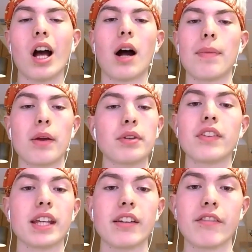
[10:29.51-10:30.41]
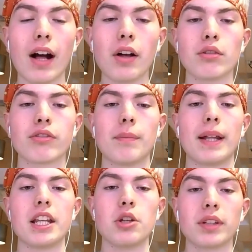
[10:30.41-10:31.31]
They would definitely get value from it,
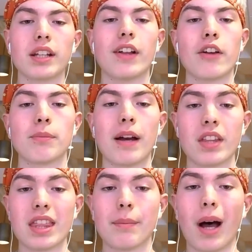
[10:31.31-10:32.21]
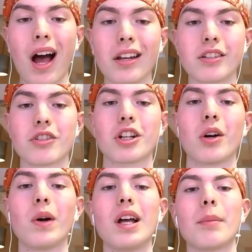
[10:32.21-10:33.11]
and you would get value from having them on your show.